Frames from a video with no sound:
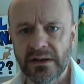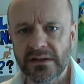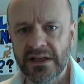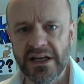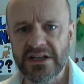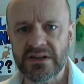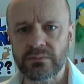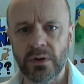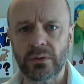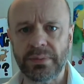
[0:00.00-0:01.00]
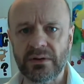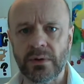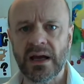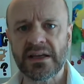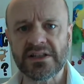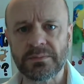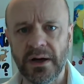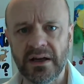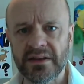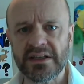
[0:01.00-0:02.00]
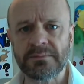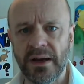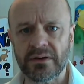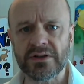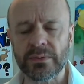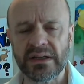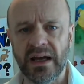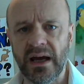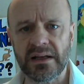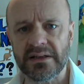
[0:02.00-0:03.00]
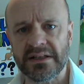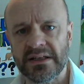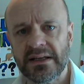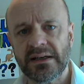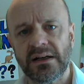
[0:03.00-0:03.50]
kids will be raised by these parents regardless